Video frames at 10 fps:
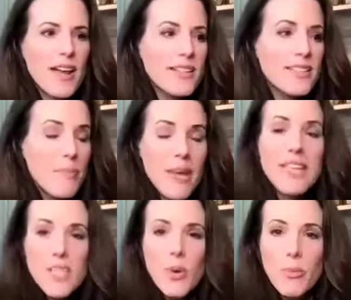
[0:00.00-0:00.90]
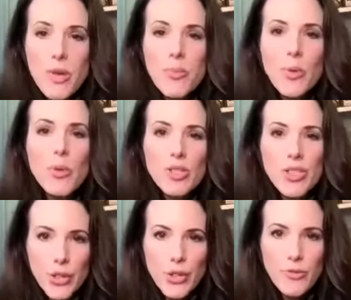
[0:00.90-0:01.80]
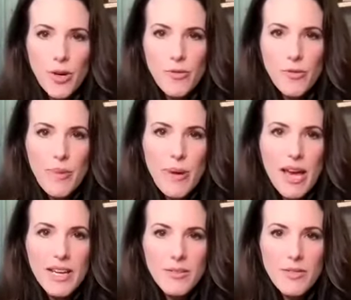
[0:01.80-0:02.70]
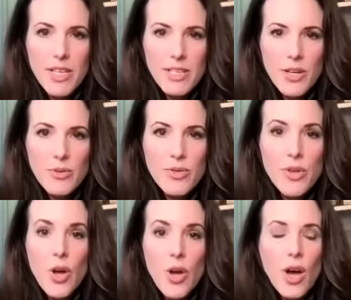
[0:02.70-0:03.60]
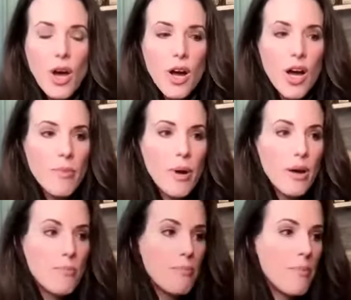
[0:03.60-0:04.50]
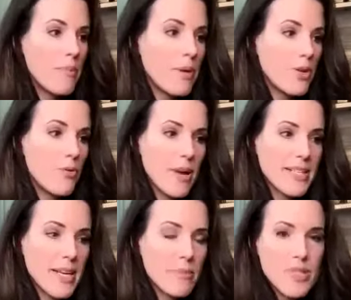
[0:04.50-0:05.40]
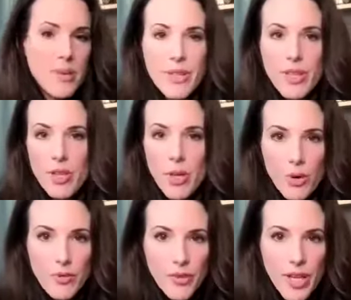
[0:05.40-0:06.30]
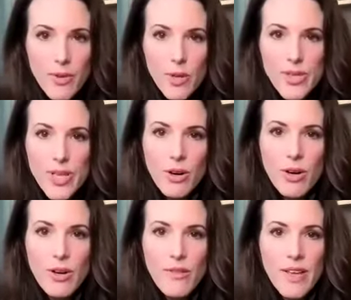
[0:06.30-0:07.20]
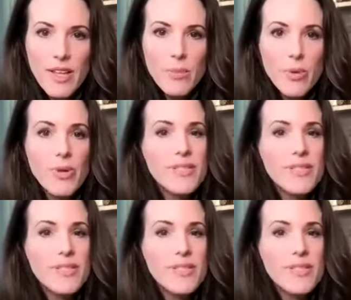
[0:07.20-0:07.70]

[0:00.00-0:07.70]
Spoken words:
It's amazing what people will do for a free packet of ketones. Maybe you picked up some of the newer flavors that aren't available.